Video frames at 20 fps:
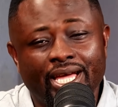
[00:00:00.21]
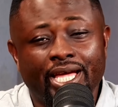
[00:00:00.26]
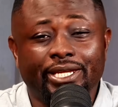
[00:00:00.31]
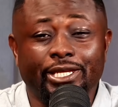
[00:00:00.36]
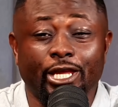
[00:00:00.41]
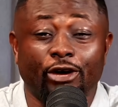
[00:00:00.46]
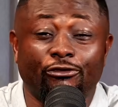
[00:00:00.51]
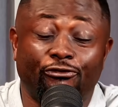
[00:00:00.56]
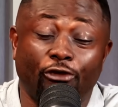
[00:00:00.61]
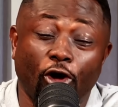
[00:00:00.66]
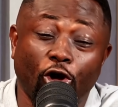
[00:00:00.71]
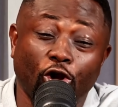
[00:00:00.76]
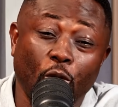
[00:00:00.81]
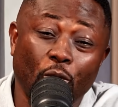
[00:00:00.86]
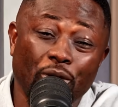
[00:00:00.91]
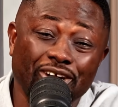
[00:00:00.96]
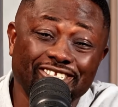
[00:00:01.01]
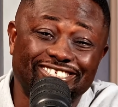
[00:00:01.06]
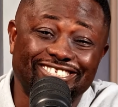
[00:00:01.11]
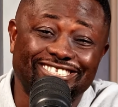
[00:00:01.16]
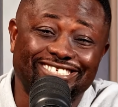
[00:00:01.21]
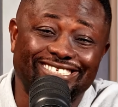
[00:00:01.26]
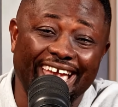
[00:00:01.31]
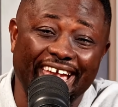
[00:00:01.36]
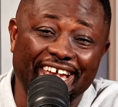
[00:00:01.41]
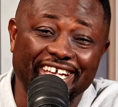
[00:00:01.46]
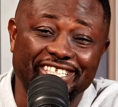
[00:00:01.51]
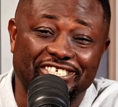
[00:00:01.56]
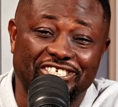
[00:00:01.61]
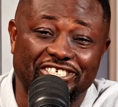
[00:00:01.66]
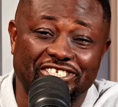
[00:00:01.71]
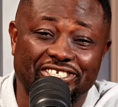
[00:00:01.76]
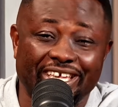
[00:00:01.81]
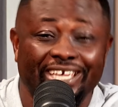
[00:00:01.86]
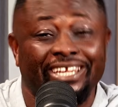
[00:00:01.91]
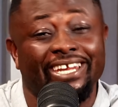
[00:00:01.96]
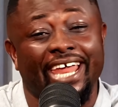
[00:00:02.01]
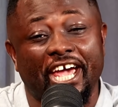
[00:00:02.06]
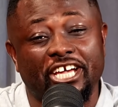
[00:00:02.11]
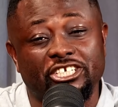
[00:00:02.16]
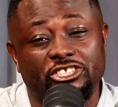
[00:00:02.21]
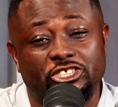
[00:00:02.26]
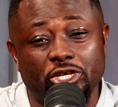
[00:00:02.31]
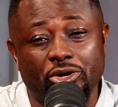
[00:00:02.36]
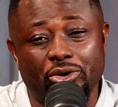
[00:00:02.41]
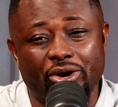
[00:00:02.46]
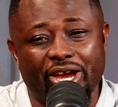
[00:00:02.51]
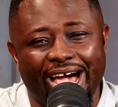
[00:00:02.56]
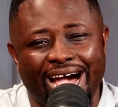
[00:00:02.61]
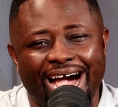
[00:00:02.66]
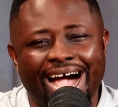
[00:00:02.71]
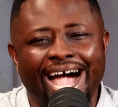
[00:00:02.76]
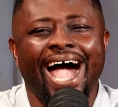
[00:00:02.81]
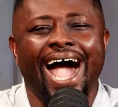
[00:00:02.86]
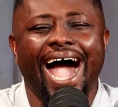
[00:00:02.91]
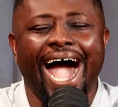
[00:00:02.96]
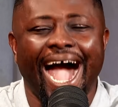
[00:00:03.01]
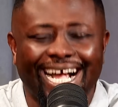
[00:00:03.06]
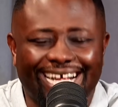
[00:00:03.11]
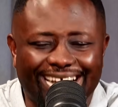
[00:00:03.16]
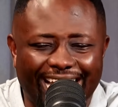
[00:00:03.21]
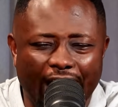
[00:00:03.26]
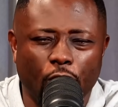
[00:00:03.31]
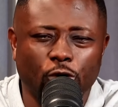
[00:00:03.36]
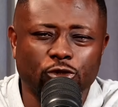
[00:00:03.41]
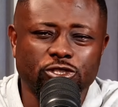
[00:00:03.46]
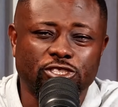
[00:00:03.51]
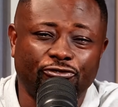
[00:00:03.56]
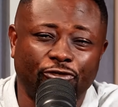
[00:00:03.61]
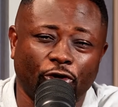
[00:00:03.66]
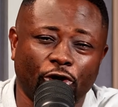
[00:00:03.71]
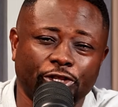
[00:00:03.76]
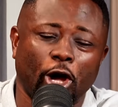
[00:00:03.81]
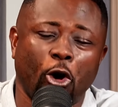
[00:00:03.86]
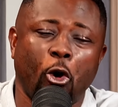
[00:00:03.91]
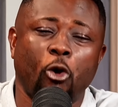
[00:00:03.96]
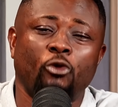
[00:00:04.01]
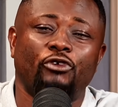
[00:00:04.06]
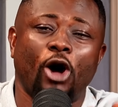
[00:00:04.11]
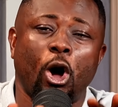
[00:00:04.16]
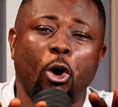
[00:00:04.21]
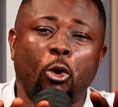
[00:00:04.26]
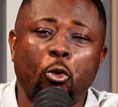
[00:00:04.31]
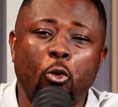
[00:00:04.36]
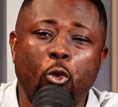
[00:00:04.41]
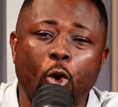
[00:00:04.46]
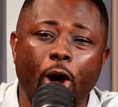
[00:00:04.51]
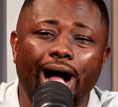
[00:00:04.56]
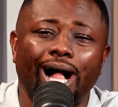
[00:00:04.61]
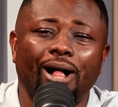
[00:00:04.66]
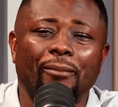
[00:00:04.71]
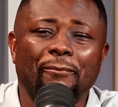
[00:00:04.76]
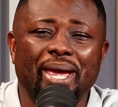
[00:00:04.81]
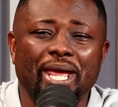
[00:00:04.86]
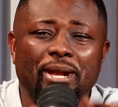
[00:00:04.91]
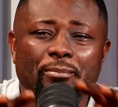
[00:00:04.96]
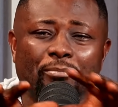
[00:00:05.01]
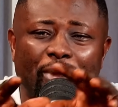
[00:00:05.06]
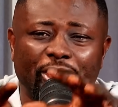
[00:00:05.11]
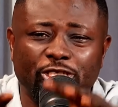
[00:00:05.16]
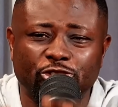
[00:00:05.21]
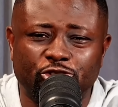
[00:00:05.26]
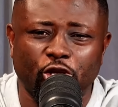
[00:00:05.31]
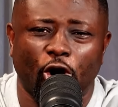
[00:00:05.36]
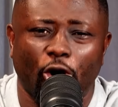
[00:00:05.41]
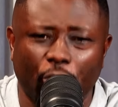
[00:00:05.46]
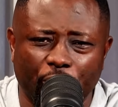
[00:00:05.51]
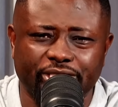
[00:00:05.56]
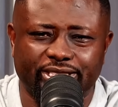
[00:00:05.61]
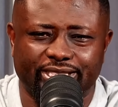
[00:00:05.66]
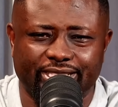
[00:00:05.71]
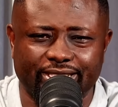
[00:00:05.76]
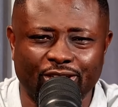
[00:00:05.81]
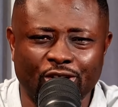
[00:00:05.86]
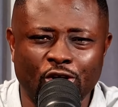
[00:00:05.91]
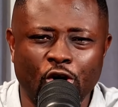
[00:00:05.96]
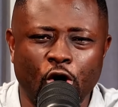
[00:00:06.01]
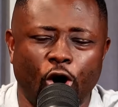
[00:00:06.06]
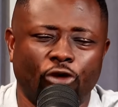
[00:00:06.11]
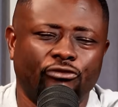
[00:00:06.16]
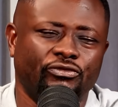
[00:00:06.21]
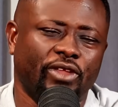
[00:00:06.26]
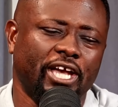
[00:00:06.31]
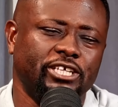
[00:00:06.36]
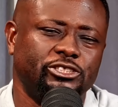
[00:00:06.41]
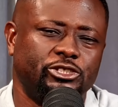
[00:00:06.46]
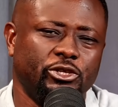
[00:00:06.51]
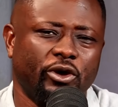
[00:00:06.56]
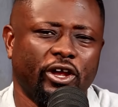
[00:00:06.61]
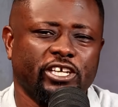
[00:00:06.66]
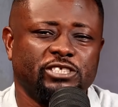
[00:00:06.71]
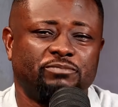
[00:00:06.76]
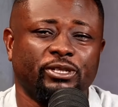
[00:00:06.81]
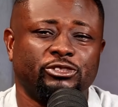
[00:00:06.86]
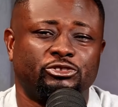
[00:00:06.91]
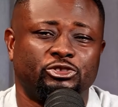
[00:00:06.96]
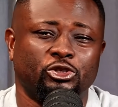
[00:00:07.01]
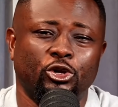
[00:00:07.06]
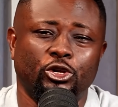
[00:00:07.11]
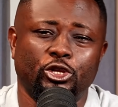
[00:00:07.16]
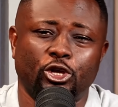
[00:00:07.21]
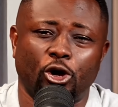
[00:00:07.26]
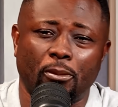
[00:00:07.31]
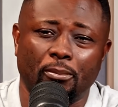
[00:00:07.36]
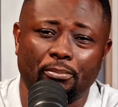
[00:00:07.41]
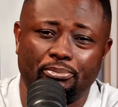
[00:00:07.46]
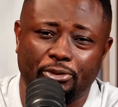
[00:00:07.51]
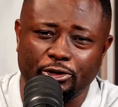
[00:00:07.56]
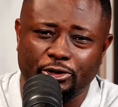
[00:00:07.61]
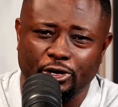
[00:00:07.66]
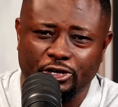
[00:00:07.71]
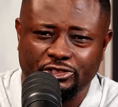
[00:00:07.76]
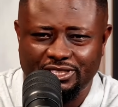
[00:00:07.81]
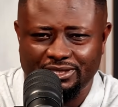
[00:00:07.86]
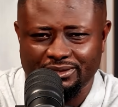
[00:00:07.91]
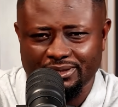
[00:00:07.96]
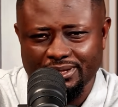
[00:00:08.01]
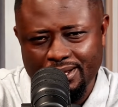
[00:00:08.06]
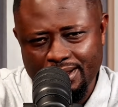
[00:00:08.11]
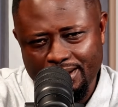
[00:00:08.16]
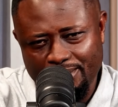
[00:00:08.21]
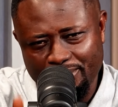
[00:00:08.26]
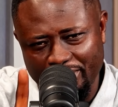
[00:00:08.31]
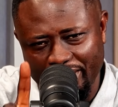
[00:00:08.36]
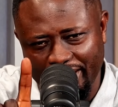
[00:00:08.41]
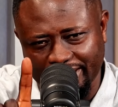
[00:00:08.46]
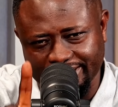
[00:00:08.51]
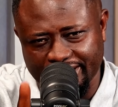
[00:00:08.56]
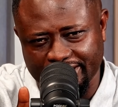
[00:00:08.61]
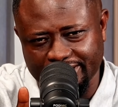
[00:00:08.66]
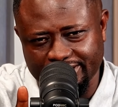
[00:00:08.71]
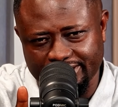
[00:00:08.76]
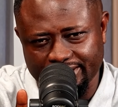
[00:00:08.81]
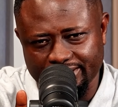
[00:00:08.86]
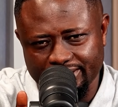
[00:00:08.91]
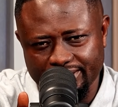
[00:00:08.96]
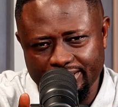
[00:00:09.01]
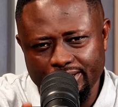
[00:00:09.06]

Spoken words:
The following states in Nigeria account for the overwhelming majority of Nigeria's petroleum production. Pay attention.